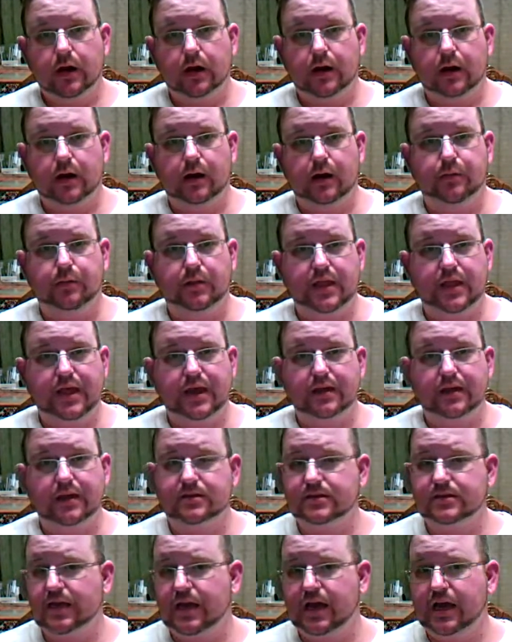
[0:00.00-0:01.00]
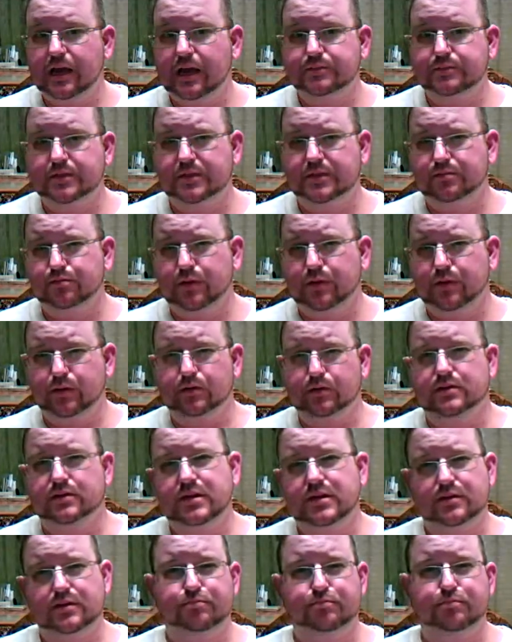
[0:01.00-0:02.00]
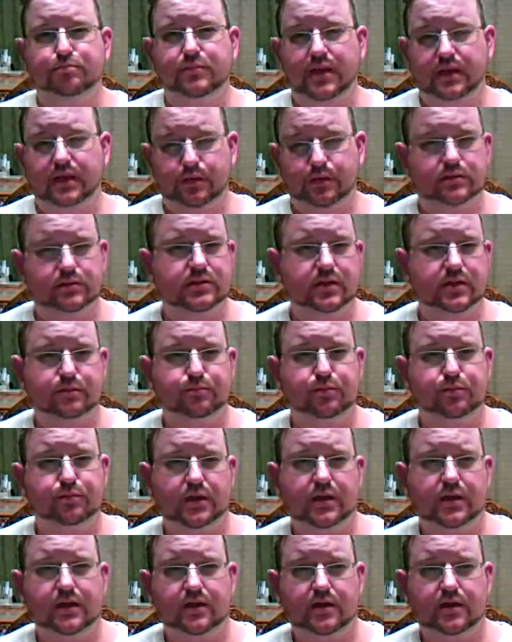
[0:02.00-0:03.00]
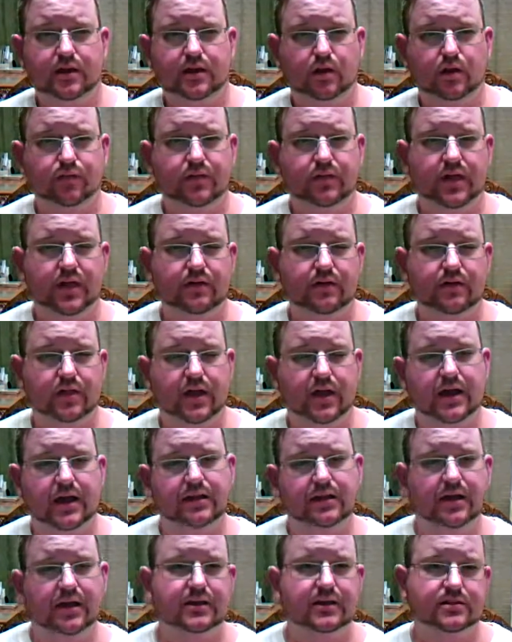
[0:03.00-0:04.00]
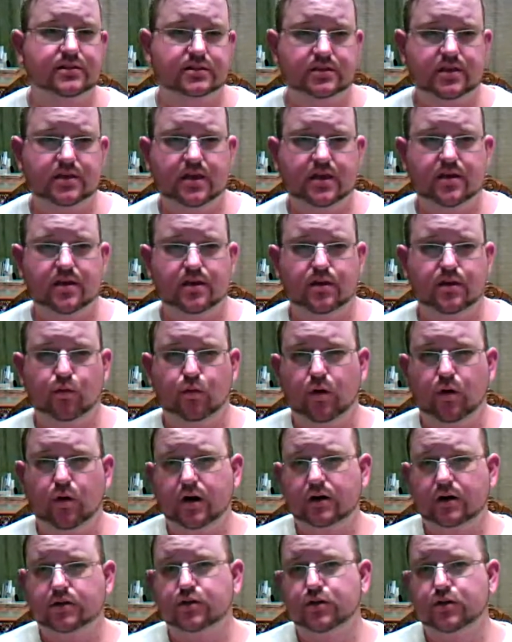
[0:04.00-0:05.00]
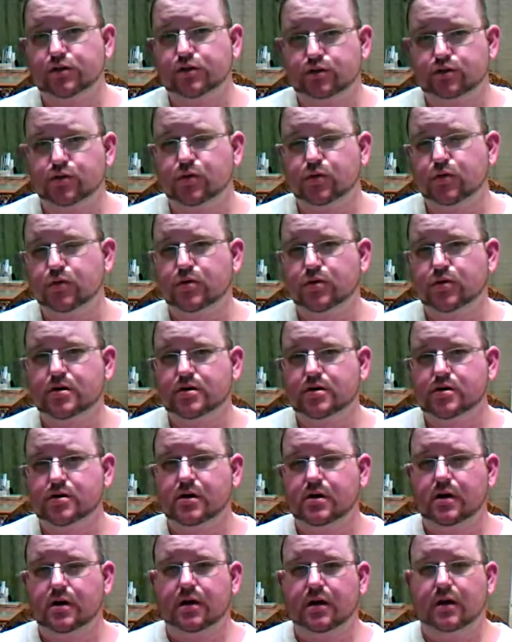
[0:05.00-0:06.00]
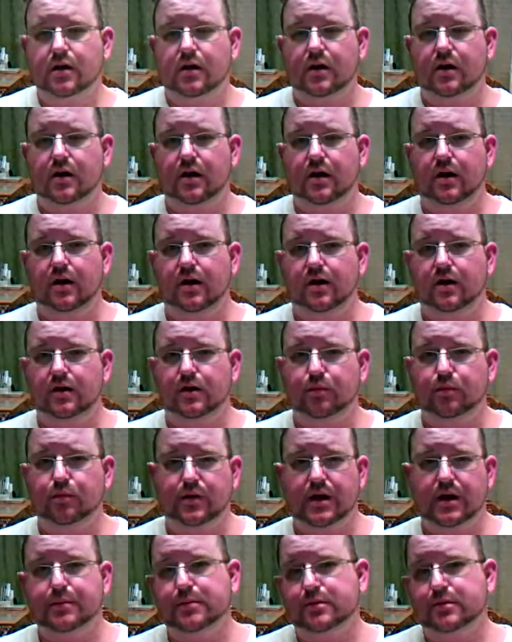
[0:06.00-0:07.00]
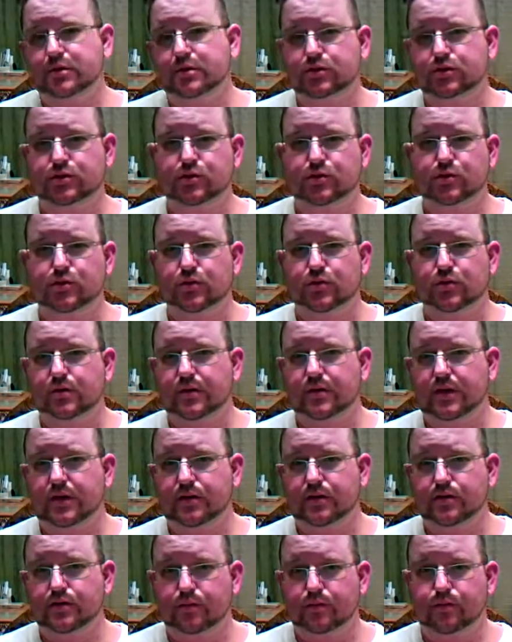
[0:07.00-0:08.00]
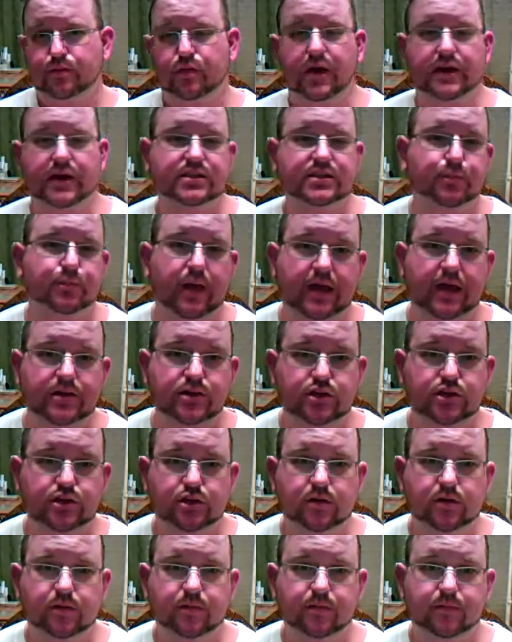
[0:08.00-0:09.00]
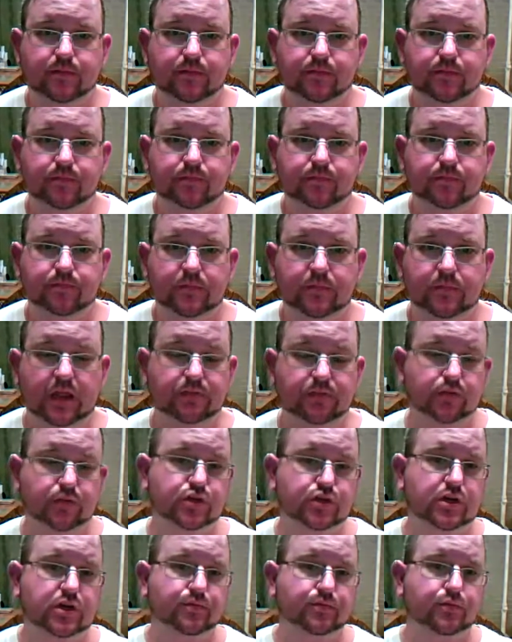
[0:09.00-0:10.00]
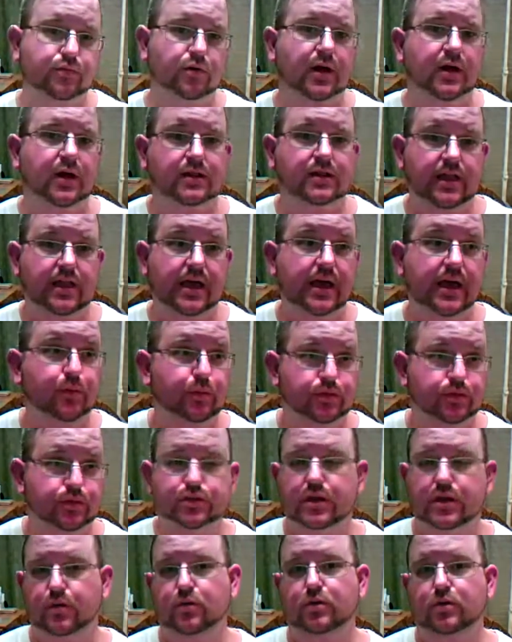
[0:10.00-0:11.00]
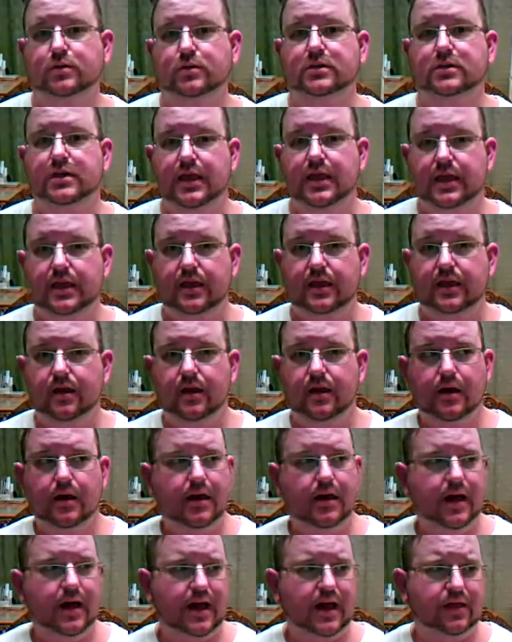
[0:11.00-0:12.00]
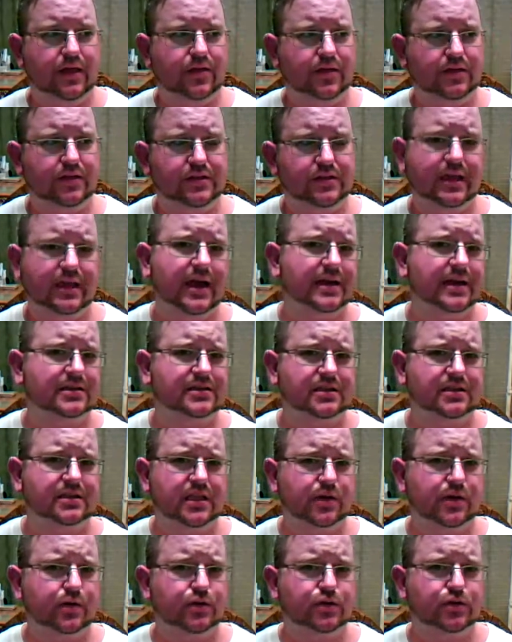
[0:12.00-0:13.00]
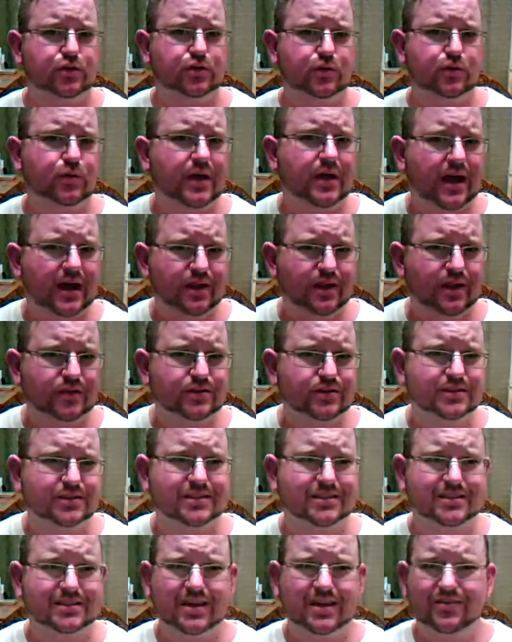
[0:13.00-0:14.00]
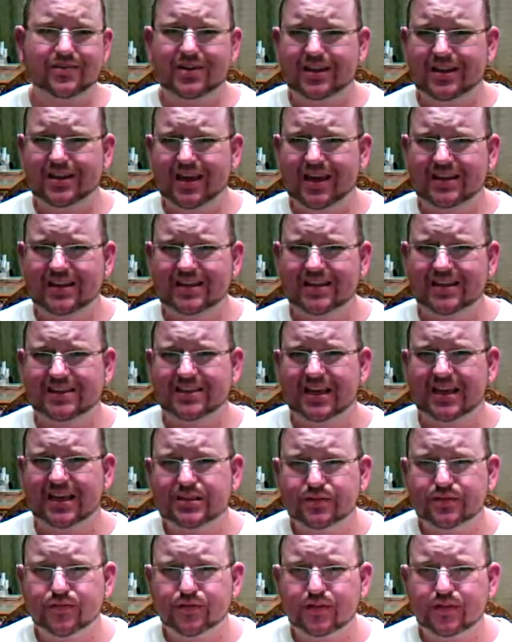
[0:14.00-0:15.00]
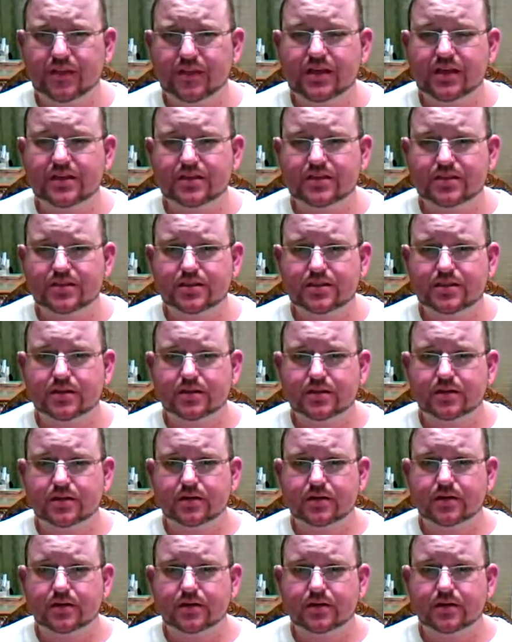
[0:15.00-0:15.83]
A lot of the times, like with Dick Blick, if they have an online sale, you walk in their store, you buy them in the store, they do a price match. And if they're cheaper online, which they were today, I think the guy said they were $2.78 for these.